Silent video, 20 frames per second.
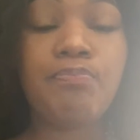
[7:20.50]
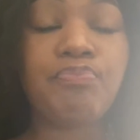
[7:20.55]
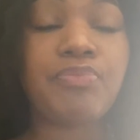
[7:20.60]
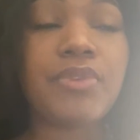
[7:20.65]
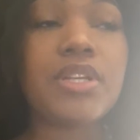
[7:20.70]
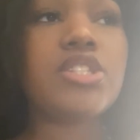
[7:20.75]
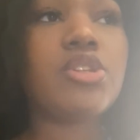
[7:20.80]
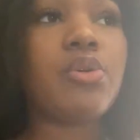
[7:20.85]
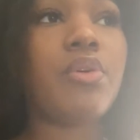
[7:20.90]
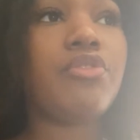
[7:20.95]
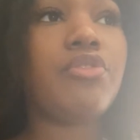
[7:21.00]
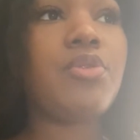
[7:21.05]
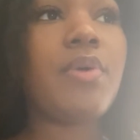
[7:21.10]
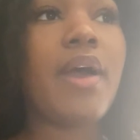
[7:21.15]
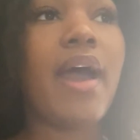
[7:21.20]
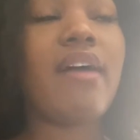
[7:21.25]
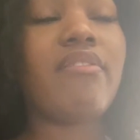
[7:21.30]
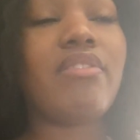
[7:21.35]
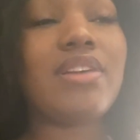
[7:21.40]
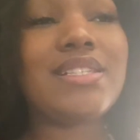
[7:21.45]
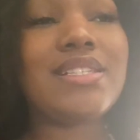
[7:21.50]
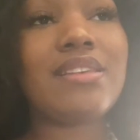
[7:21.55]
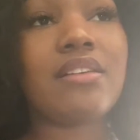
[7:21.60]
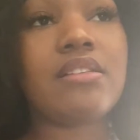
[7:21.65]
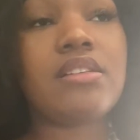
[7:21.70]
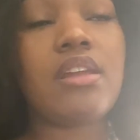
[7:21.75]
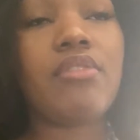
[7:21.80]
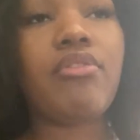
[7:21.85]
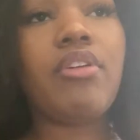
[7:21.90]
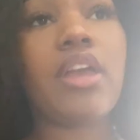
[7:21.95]
So if you have a
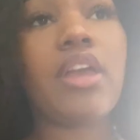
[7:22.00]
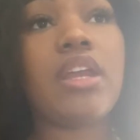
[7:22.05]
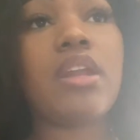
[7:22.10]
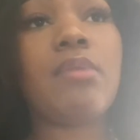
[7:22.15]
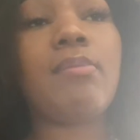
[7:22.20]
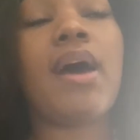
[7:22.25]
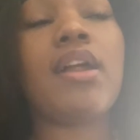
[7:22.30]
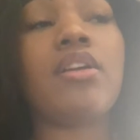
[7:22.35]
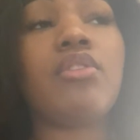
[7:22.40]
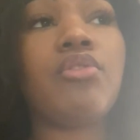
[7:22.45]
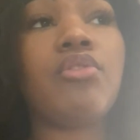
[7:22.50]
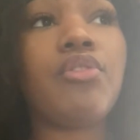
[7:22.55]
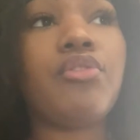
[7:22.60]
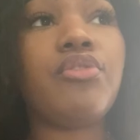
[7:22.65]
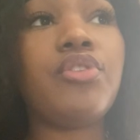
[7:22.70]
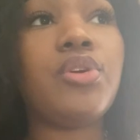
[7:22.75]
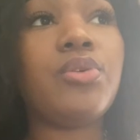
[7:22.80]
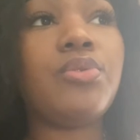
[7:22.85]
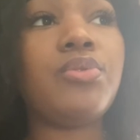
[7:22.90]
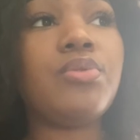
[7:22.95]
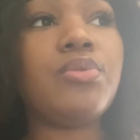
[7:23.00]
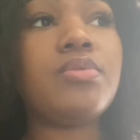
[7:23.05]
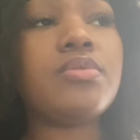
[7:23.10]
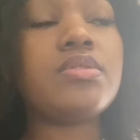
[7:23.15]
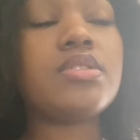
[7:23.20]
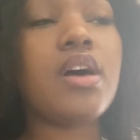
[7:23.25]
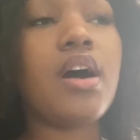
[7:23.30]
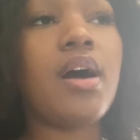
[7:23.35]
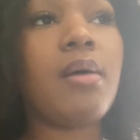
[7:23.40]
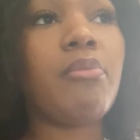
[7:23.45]
significant amount of reviews
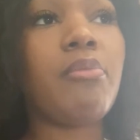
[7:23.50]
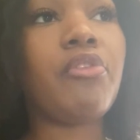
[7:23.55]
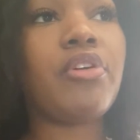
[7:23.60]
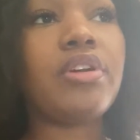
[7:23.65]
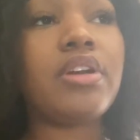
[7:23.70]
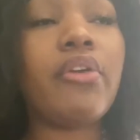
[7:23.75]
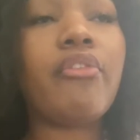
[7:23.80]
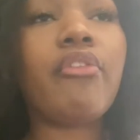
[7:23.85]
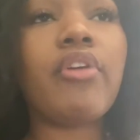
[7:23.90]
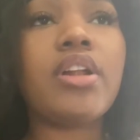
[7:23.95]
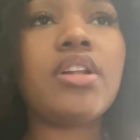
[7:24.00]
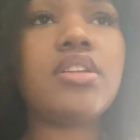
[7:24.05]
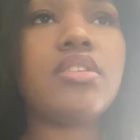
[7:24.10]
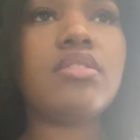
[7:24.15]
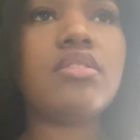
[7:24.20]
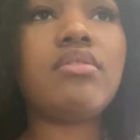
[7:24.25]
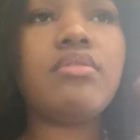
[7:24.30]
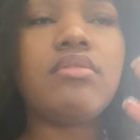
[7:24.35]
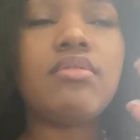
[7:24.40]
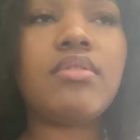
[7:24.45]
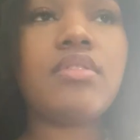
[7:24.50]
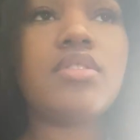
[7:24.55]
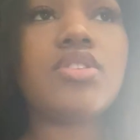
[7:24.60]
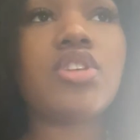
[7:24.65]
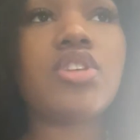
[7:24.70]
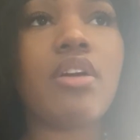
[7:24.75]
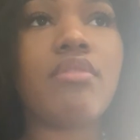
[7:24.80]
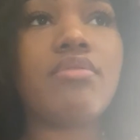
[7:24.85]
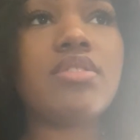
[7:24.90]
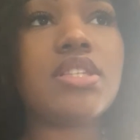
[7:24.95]
for different
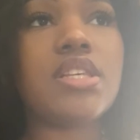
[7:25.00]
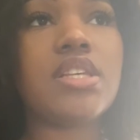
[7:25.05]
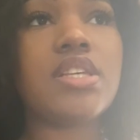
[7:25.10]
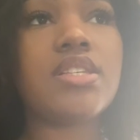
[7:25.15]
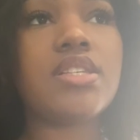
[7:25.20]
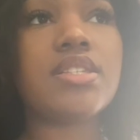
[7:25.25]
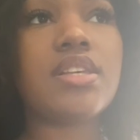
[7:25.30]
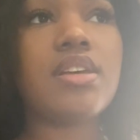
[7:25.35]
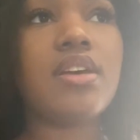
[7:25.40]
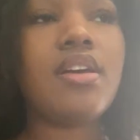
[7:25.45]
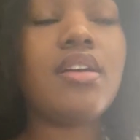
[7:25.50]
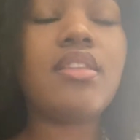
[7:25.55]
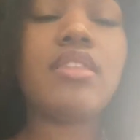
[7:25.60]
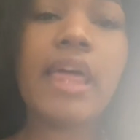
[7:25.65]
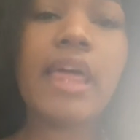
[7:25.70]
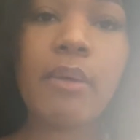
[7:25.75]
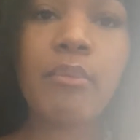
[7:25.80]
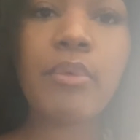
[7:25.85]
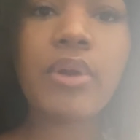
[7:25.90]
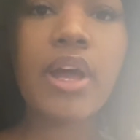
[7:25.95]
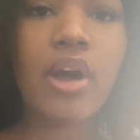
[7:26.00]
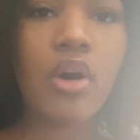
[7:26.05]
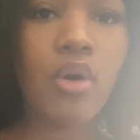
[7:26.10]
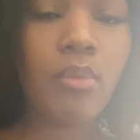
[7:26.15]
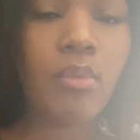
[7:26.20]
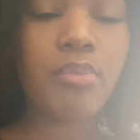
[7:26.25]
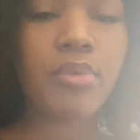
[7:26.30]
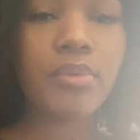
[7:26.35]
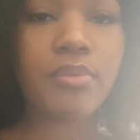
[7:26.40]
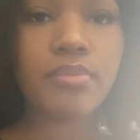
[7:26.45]
services, that would
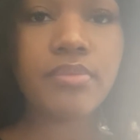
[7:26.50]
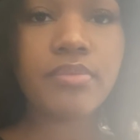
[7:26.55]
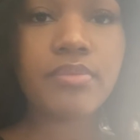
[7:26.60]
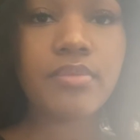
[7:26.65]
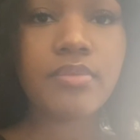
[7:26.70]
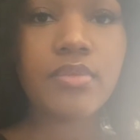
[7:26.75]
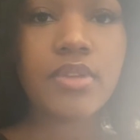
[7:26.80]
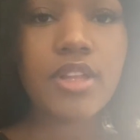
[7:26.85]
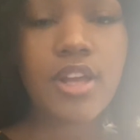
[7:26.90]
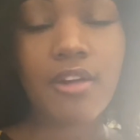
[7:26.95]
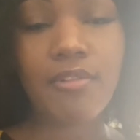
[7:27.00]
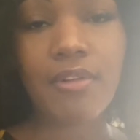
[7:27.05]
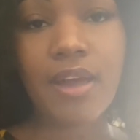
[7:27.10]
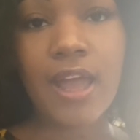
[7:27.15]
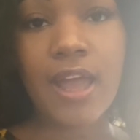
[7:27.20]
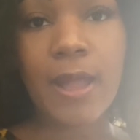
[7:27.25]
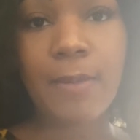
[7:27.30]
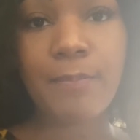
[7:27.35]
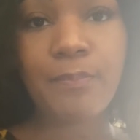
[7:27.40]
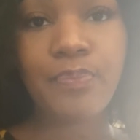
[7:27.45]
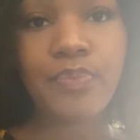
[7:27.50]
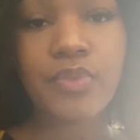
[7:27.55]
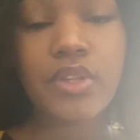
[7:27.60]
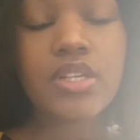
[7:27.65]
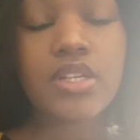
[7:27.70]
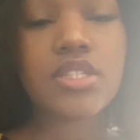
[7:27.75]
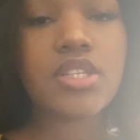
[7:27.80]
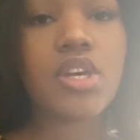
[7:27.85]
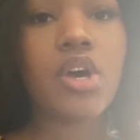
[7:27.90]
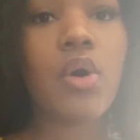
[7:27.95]
help. All right.
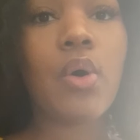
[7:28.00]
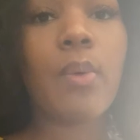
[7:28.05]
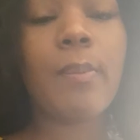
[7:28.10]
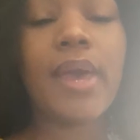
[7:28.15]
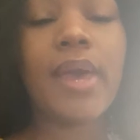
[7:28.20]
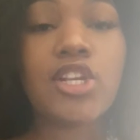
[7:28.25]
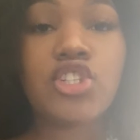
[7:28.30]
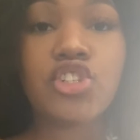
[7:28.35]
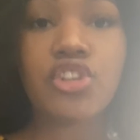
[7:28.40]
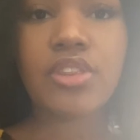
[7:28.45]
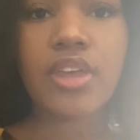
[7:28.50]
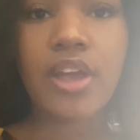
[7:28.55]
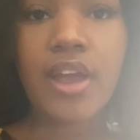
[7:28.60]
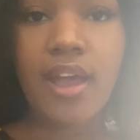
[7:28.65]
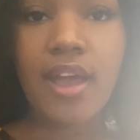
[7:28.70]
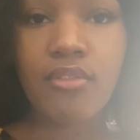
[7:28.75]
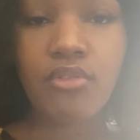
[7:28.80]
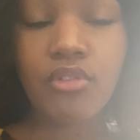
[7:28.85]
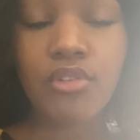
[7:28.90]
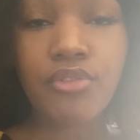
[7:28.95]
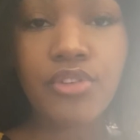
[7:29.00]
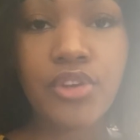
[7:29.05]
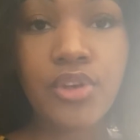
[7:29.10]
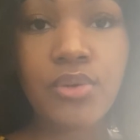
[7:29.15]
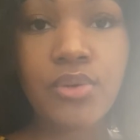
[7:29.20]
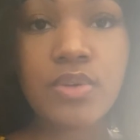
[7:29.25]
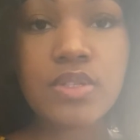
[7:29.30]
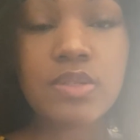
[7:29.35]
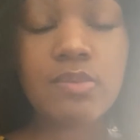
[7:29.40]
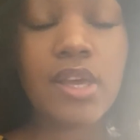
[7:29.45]
So make sure they have
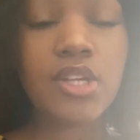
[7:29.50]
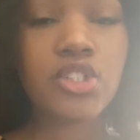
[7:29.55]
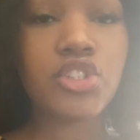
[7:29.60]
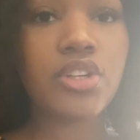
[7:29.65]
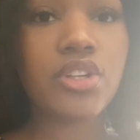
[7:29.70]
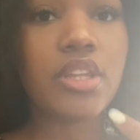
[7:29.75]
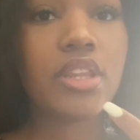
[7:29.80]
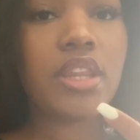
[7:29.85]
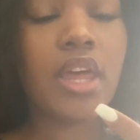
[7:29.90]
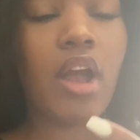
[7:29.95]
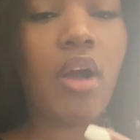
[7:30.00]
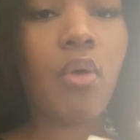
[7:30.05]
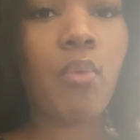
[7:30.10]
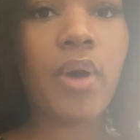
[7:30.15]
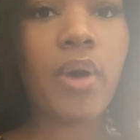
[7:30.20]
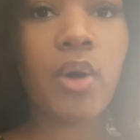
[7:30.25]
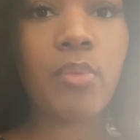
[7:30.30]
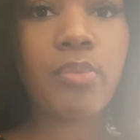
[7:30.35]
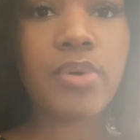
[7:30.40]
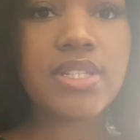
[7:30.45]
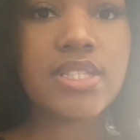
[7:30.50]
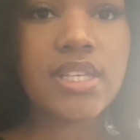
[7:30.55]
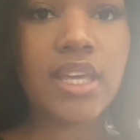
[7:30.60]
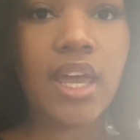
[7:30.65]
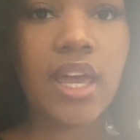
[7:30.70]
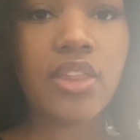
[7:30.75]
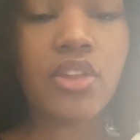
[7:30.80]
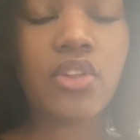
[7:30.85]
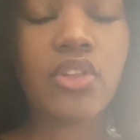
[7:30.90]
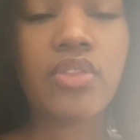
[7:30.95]
reviews, make sure that they are well put
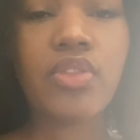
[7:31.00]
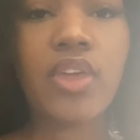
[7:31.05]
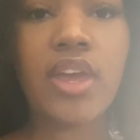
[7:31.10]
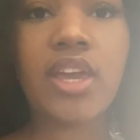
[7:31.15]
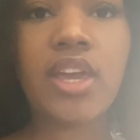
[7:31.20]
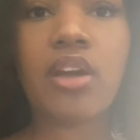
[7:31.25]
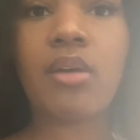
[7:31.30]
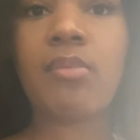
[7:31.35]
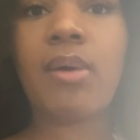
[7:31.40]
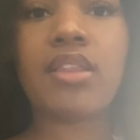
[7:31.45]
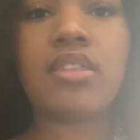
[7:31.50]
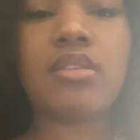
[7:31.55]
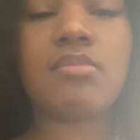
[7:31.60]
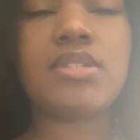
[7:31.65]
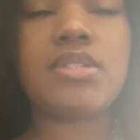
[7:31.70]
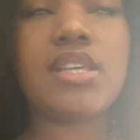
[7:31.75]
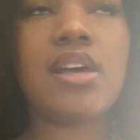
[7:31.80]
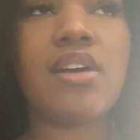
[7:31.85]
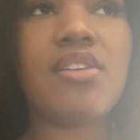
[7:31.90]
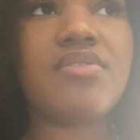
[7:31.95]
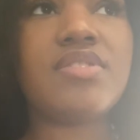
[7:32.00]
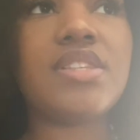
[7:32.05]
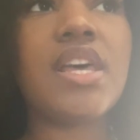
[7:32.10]
together, that they care about themselves.